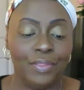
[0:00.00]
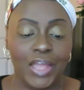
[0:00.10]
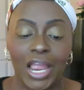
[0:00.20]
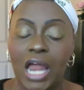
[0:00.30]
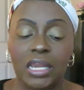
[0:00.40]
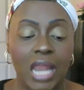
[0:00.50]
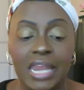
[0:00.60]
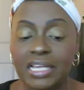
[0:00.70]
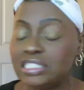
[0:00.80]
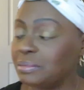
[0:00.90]
They are
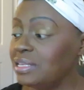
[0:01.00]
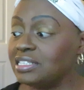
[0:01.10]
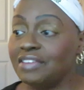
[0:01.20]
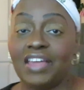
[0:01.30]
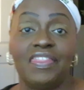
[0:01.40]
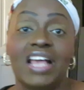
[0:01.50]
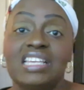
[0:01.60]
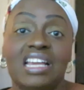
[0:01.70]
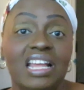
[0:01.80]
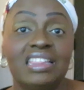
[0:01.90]
not expensive, and
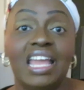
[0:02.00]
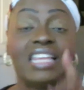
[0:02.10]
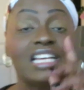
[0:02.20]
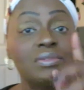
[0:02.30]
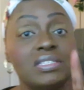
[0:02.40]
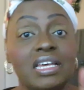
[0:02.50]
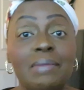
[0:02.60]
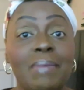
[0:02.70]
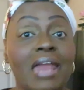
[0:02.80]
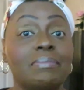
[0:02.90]
that's a good thing. That's what's
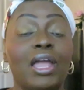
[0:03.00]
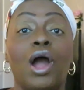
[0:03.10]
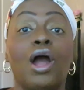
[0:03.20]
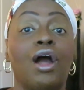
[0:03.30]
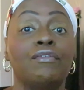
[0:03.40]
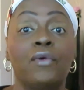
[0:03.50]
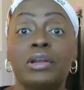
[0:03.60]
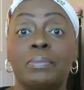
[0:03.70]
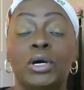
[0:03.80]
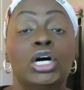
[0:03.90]
good about them. They are
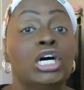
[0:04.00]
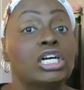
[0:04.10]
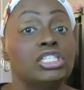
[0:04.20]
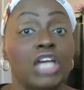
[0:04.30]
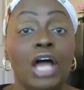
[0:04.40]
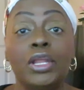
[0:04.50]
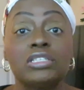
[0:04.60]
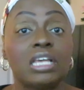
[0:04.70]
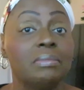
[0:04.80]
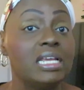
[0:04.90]
affordable, because y'all
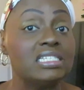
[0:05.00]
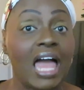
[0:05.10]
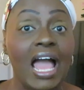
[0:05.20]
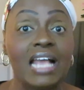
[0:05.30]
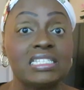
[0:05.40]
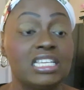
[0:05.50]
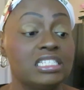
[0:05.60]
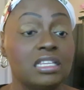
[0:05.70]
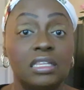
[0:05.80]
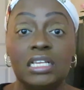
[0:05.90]
know some of these lines,
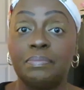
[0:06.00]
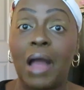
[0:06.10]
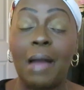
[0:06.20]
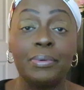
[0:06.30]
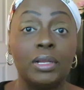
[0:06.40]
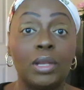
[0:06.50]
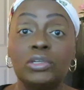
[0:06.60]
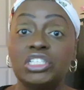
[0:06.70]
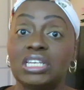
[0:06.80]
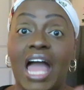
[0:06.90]
these these popular
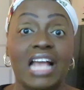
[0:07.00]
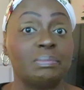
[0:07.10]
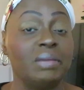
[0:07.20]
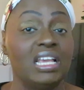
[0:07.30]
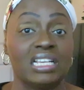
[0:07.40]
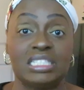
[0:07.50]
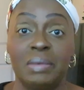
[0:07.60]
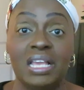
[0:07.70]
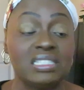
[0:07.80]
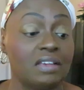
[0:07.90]
lotion lines be
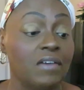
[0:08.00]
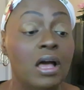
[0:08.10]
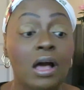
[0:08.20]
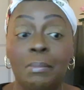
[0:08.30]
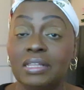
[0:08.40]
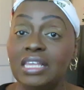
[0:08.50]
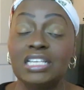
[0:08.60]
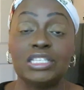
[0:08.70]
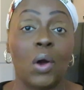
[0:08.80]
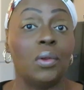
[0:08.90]
expensive, but
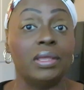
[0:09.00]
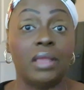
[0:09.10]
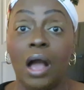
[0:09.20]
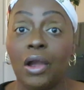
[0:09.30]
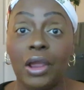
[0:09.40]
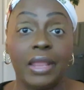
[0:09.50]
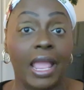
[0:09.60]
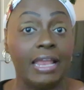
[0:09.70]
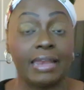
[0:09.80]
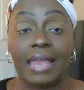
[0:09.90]
these are only, y'all heard it,
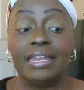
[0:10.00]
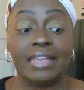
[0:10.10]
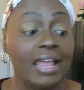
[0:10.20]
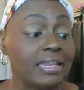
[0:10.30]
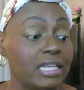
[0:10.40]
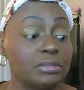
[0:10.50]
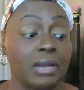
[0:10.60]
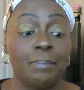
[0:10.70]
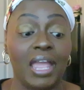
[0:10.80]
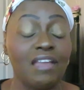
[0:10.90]
eight ninety-eight. That's
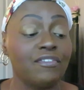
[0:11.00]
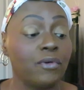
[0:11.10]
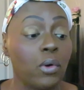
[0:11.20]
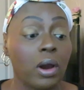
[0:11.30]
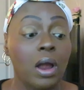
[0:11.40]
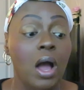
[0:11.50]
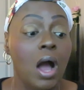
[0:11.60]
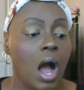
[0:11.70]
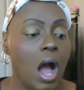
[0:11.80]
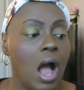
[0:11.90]
what I paid for.
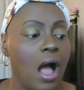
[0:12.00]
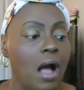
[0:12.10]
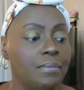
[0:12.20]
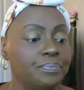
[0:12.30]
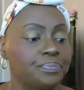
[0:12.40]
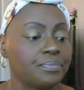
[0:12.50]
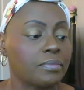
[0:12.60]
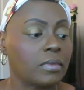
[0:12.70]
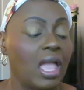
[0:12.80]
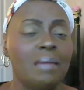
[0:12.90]
um
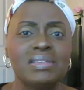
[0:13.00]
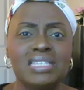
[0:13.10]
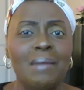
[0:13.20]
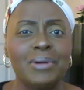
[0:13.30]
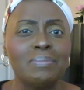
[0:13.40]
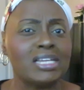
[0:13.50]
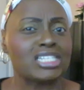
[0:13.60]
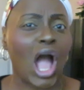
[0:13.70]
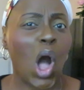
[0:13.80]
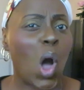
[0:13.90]
Amazon pretty much
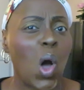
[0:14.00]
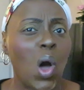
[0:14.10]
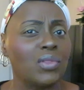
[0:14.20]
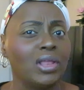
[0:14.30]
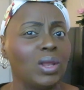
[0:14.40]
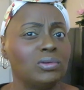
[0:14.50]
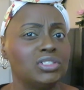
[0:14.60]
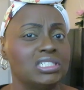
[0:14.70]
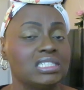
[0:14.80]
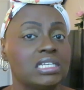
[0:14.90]
got all the
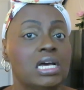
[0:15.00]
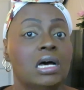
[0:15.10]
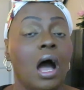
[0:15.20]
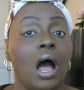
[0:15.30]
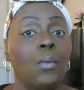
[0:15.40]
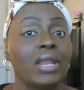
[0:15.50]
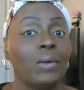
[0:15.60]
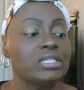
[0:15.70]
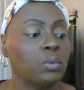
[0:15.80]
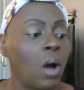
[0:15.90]
lotions. Uh when I
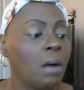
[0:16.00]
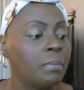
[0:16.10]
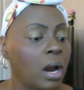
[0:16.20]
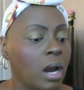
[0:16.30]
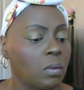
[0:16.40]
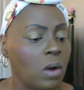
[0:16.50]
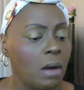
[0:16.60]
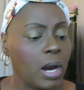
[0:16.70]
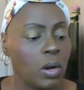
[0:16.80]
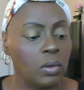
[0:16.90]
went to Walmart,
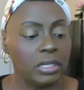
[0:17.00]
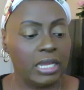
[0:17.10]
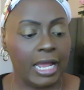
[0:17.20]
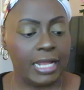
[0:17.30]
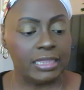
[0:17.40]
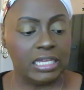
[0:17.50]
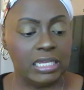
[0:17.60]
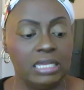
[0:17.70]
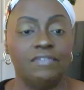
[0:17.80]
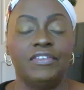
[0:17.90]
Walmart only had
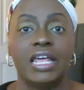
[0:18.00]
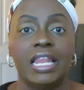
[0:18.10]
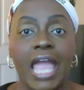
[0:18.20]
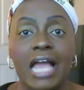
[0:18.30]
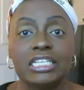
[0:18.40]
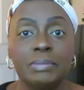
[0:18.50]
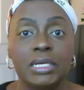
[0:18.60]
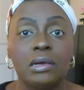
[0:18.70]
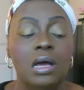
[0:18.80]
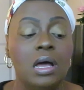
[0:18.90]
the vanilla
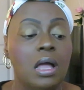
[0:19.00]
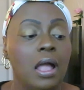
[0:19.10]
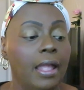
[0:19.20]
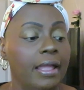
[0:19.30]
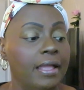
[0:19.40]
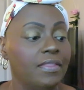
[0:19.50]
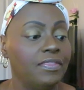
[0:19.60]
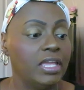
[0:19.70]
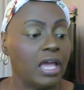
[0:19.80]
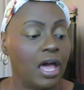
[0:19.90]
cashmere, and
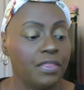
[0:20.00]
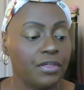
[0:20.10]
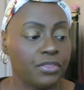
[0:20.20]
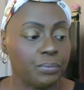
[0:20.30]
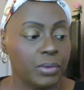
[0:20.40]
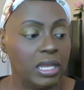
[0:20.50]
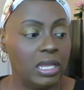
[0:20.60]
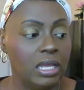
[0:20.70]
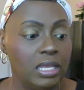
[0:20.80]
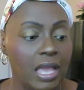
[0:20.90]
the other
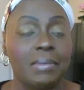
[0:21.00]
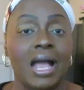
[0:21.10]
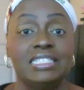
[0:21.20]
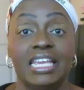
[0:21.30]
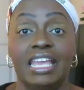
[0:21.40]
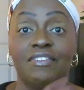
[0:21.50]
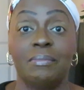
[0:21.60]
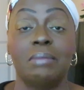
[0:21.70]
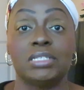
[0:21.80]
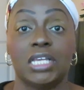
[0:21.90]
three, yep, I did get
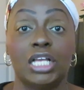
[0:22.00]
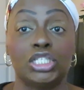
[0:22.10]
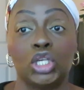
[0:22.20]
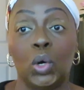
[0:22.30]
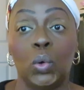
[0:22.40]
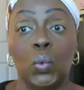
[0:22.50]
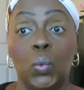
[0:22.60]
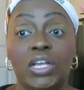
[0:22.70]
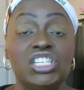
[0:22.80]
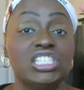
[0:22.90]
from Amazon. So
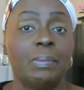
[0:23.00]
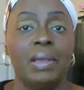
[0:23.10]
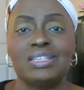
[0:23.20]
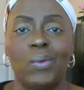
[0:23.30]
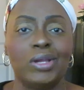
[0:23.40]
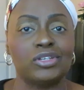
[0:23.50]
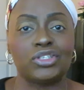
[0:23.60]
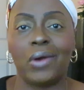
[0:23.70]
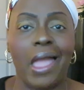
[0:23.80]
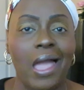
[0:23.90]
it just depends on what your
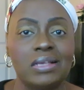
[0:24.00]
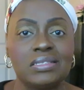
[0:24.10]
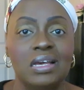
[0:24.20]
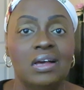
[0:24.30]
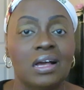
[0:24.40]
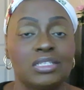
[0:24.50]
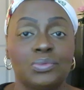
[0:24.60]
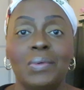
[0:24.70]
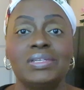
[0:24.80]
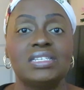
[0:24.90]
store has, because
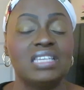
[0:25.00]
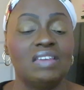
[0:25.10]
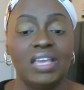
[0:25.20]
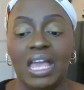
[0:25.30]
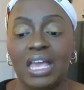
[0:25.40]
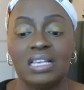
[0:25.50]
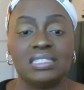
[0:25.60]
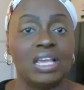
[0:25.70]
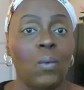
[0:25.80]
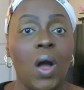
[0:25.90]
when I went to C V S
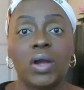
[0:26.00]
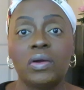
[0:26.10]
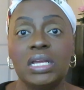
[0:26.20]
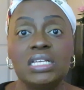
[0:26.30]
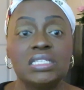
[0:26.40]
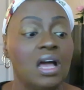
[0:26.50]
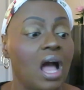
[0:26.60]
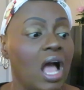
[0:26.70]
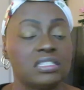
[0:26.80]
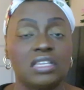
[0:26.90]
and Walgreens,
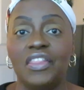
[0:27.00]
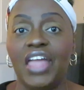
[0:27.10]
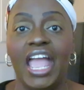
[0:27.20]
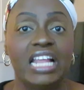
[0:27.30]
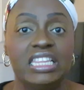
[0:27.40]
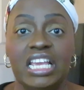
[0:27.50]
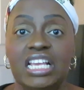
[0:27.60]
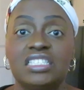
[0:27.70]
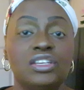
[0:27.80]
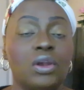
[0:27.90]
I saw they had
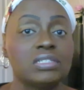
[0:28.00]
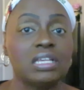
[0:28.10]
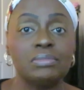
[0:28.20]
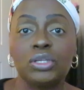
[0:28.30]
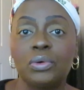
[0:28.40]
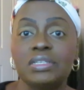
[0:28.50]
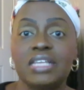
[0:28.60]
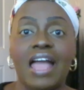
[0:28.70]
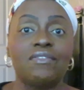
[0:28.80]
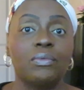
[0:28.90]
these. You know, some stores
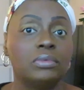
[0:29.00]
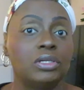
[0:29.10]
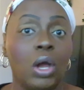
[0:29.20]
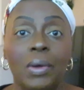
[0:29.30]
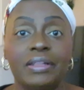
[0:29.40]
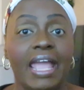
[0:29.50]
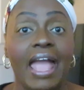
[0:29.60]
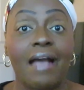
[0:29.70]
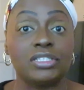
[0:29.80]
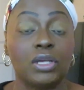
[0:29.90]
have, you know, what they
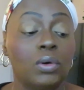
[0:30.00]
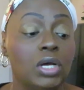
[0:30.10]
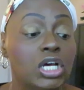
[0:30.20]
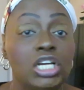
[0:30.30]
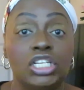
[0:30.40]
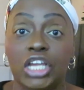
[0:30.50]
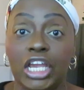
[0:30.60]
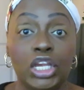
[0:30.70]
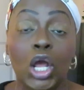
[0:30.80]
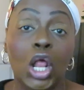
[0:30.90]
have. So
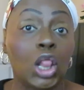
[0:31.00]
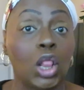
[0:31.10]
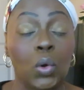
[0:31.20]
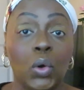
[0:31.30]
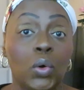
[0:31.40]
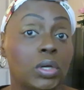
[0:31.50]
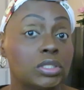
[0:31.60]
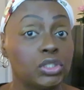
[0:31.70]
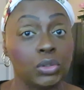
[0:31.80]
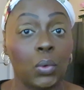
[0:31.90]
check your local
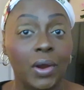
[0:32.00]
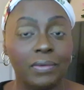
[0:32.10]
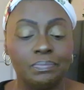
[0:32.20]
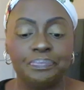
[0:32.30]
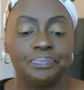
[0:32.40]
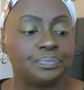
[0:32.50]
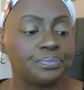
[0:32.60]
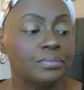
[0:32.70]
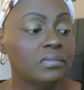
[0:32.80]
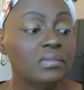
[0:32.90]
store
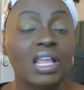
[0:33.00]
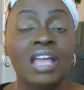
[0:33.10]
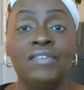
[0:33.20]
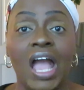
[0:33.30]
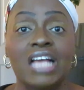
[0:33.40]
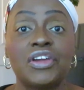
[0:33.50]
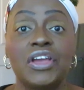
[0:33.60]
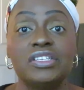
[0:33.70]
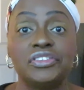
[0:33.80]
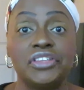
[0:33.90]
if you guys are
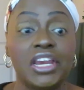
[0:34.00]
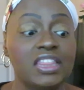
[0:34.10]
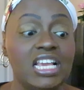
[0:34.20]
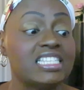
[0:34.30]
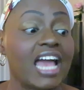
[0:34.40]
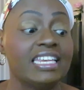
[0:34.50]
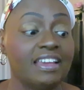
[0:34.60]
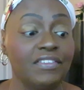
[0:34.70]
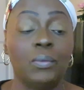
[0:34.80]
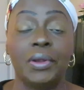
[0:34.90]
interested in these. I
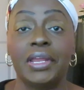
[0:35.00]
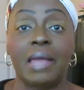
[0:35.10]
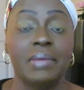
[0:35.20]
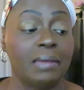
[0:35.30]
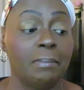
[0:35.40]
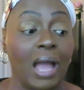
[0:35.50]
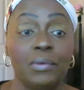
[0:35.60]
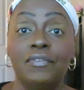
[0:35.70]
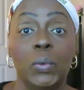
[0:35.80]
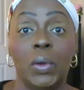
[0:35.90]
definitely wanted to come and get my
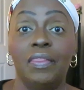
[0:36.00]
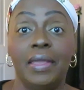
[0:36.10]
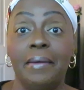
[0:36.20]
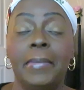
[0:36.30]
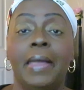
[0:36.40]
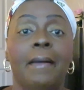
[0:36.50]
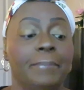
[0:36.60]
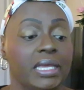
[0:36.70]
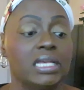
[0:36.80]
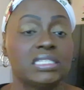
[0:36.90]
review on them,
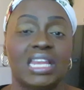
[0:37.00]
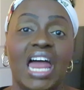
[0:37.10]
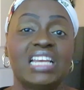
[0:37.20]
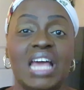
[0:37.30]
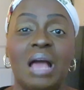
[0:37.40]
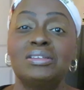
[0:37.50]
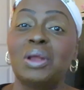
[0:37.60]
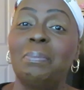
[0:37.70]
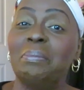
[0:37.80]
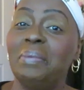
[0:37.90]
because a lot of times, you
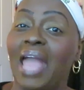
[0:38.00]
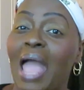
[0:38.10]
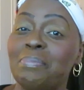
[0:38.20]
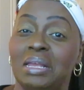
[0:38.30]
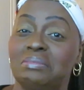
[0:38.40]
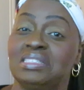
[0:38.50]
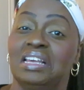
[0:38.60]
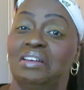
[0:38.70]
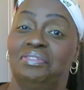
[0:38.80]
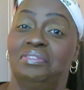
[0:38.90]
know, people be hyping up
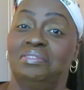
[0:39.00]
stuff.